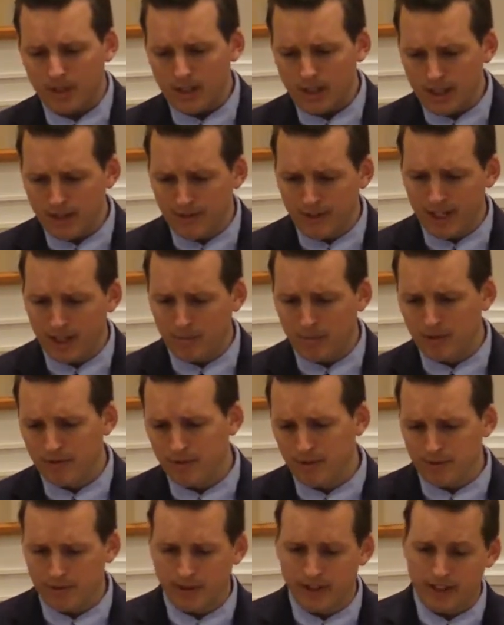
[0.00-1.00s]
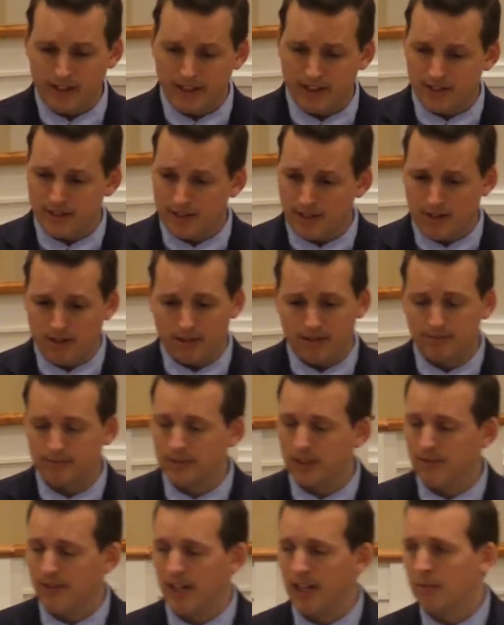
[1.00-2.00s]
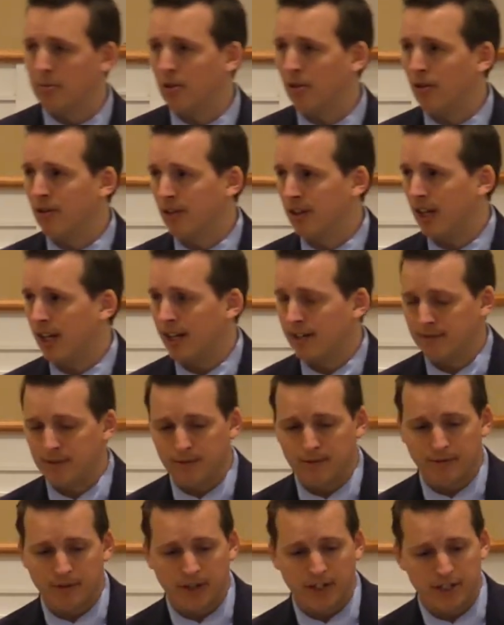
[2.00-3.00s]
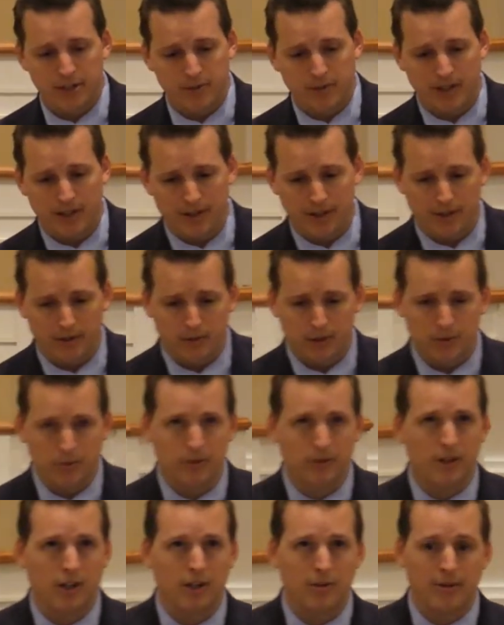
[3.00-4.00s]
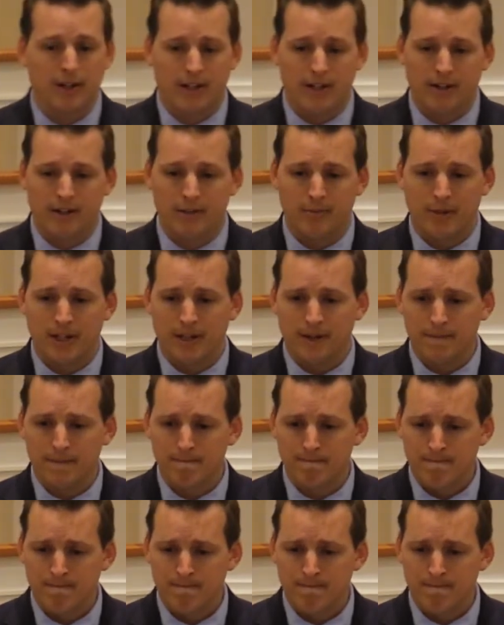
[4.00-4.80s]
Available for free. This is all available online for free as well, though, which we'll talk about here in a minute.